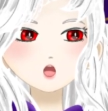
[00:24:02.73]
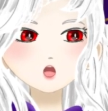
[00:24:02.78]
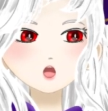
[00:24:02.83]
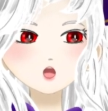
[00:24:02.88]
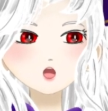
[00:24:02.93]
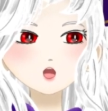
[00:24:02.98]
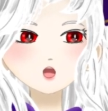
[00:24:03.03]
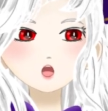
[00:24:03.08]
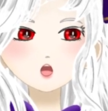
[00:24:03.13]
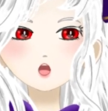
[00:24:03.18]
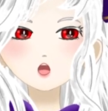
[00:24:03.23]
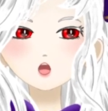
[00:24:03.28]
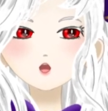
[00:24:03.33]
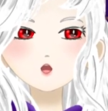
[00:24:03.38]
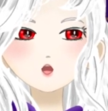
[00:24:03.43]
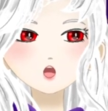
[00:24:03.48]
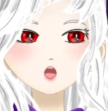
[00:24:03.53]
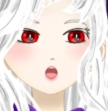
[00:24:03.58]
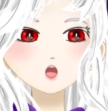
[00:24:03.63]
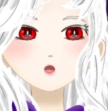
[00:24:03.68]
and you don't have
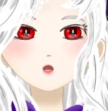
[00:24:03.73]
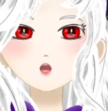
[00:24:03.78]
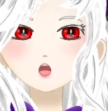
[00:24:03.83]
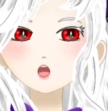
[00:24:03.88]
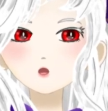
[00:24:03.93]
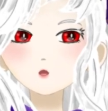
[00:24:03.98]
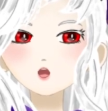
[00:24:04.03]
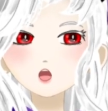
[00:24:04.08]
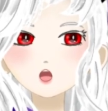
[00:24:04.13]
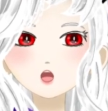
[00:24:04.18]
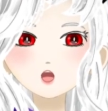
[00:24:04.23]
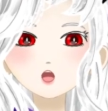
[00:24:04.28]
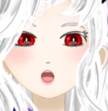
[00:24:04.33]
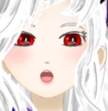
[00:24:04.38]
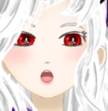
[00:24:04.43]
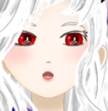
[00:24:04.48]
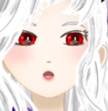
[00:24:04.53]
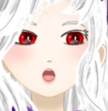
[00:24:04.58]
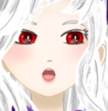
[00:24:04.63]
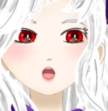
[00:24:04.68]
too much money to
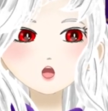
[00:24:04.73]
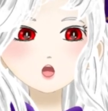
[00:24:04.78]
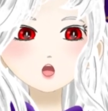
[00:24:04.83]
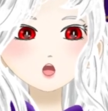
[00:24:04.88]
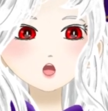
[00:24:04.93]
spend.